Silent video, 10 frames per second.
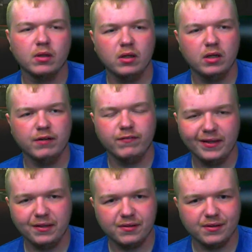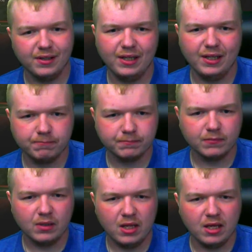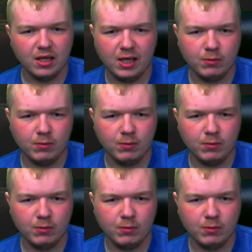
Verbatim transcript: uh, Vice City. It came